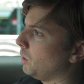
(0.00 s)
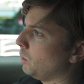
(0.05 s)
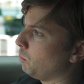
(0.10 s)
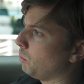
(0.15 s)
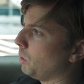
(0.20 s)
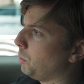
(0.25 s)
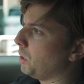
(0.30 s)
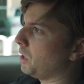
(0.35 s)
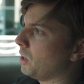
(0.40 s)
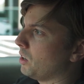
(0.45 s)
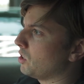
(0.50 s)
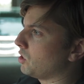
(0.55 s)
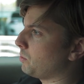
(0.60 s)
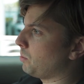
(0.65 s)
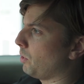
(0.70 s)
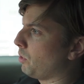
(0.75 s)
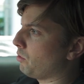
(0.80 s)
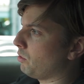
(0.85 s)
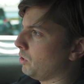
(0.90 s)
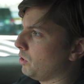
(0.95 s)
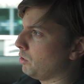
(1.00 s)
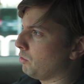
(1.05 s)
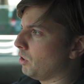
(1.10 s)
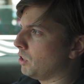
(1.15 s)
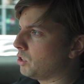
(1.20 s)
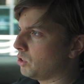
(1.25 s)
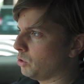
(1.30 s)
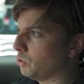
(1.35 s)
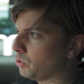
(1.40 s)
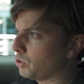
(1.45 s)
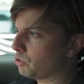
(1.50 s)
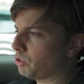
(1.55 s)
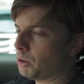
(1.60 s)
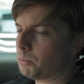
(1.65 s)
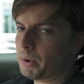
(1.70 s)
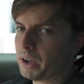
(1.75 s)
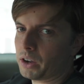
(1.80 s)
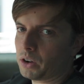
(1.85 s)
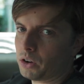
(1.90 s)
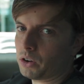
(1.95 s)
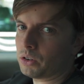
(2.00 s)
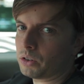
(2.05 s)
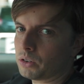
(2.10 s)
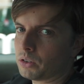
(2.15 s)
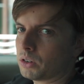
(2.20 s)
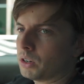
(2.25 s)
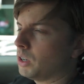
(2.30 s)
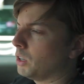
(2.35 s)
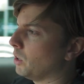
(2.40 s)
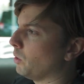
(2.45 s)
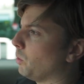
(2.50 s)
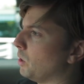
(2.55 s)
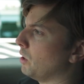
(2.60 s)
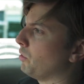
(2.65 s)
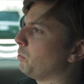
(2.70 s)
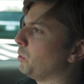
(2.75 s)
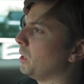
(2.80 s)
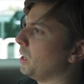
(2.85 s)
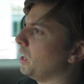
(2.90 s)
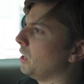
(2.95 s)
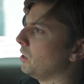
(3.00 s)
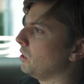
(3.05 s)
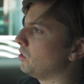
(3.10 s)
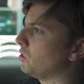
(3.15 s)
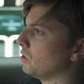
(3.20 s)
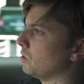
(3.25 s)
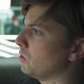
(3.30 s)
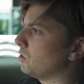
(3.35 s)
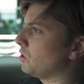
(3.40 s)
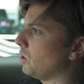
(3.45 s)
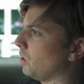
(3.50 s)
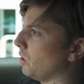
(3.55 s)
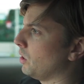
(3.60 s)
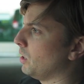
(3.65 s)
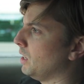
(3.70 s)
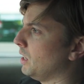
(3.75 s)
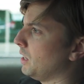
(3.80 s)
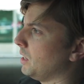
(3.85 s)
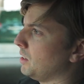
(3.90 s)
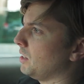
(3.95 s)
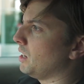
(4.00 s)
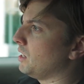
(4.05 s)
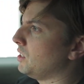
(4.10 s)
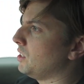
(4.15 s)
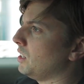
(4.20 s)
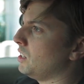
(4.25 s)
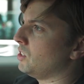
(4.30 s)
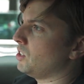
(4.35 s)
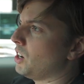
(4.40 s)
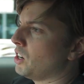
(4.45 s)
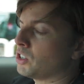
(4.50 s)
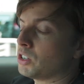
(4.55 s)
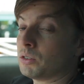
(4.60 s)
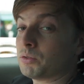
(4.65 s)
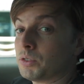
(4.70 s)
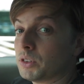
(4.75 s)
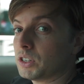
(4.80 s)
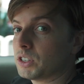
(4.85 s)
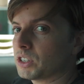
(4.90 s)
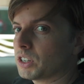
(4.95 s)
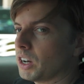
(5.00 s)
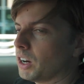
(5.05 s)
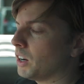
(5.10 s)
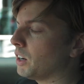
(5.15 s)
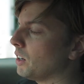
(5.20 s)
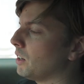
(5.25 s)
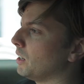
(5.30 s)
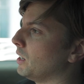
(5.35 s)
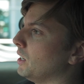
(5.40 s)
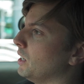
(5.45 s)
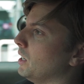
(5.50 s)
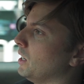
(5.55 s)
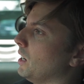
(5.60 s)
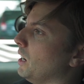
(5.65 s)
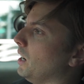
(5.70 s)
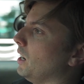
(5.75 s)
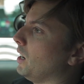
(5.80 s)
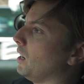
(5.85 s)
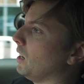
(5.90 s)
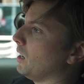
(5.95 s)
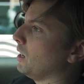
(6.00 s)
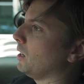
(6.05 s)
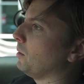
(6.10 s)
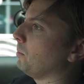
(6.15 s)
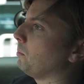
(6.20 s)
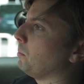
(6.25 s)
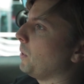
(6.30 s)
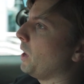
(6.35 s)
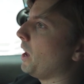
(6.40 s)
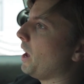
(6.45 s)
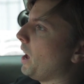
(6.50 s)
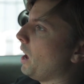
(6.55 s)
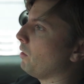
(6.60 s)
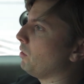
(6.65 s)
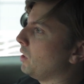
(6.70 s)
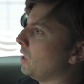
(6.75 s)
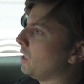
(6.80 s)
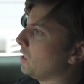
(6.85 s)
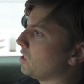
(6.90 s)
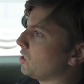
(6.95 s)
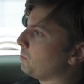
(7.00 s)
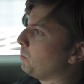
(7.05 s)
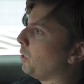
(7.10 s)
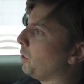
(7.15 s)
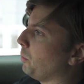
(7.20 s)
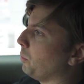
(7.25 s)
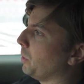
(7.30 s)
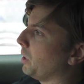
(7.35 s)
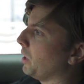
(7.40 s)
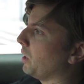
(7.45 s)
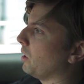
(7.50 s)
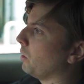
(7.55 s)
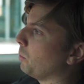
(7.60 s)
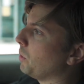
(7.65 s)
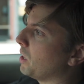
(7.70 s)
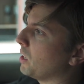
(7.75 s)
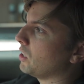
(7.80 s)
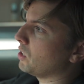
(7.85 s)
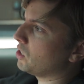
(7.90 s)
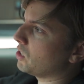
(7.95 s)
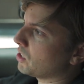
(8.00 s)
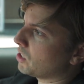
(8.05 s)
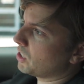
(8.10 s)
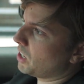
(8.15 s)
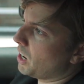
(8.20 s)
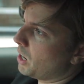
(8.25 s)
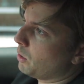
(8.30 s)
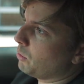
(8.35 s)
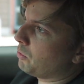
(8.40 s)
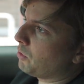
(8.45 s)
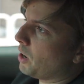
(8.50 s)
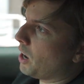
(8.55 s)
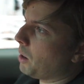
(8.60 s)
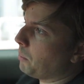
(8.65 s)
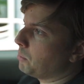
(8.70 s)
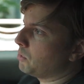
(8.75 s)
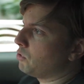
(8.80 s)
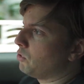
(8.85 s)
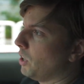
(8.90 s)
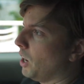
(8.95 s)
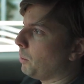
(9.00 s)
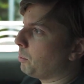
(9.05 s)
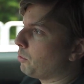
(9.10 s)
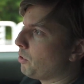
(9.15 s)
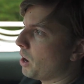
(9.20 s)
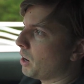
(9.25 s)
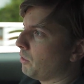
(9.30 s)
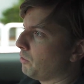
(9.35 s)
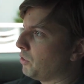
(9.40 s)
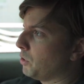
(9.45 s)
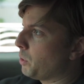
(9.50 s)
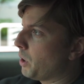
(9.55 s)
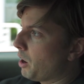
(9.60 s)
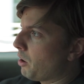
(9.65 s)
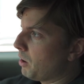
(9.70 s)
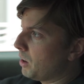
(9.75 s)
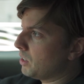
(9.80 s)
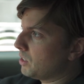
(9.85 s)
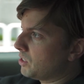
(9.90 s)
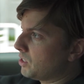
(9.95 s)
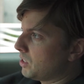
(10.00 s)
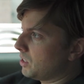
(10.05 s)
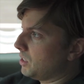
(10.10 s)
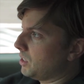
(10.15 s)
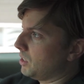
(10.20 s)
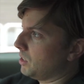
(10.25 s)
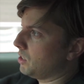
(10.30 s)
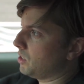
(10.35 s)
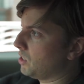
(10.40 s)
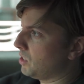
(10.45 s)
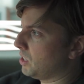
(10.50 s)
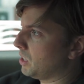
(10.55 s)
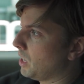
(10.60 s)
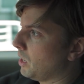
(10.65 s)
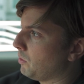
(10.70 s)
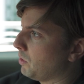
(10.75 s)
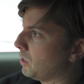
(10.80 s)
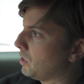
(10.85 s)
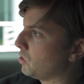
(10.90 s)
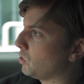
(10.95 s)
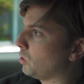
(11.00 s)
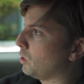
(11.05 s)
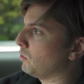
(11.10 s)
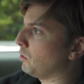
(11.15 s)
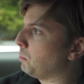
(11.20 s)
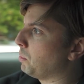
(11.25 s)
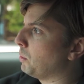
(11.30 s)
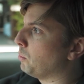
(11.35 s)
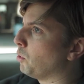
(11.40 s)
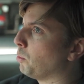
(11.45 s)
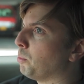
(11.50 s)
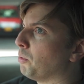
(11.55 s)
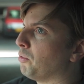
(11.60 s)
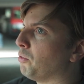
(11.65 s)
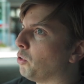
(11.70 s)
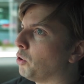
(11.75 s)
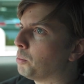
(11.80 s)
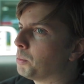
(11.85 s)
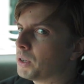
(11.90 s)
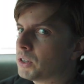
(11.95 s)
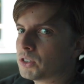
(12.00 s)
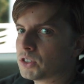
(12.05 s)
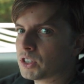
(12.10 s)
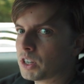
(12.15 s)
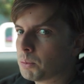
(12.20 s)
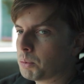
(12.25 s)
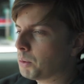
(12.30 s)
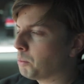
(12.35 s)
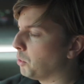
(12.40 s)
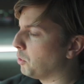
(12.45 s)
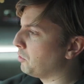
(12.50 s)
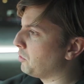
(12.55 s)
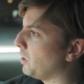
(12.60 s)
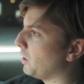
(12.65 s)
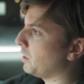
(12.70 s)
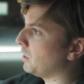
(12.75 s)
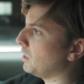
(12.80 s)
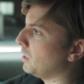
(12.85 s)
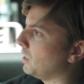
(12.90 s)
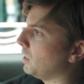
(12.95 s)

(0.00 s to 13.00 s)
where we can just throw the original straight back on whenever we needed to. So that's the intention for this car. Um, have it in a spot where we can just kind of up, upgrade a few areas just to give it sort of a bit more performance and a bit more fun.